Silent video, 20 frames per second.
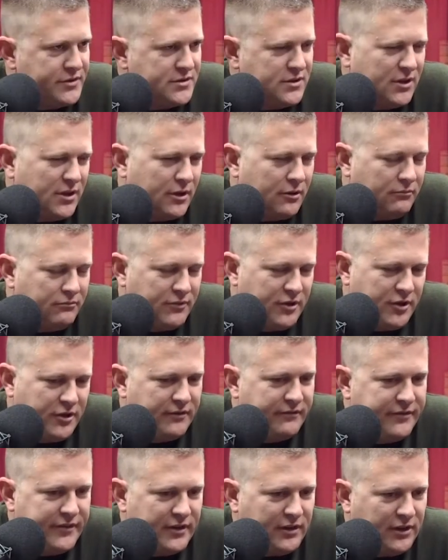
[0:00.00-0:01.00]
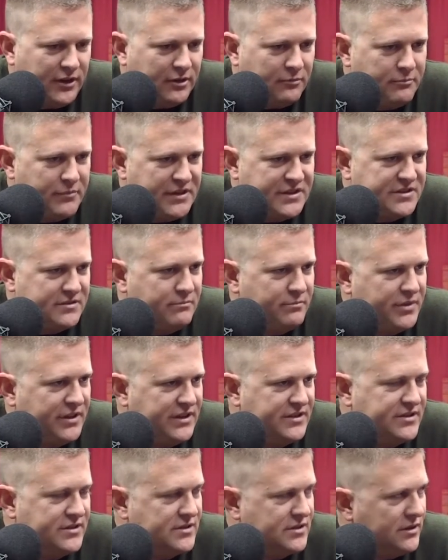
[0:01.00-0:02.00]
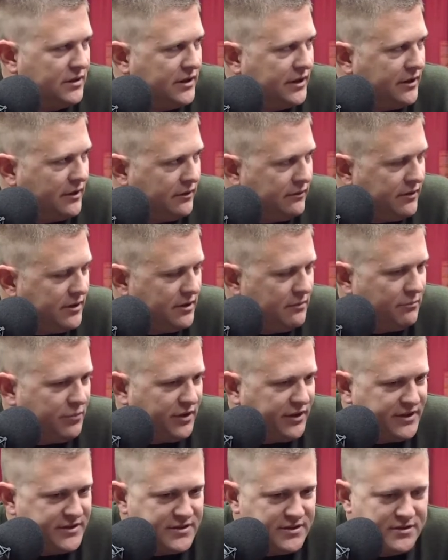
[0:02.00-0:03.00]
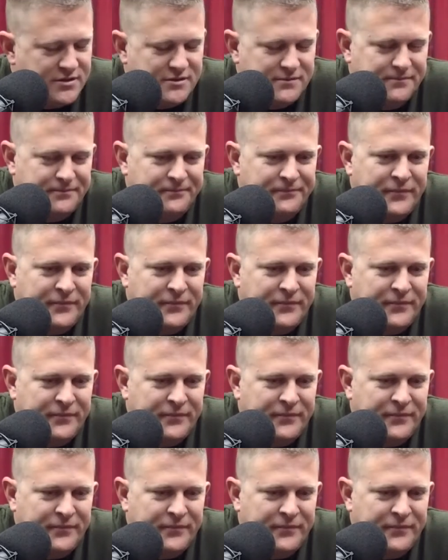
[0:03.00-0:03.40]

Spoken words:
there's little, you can feel little bits and pieces in there in places.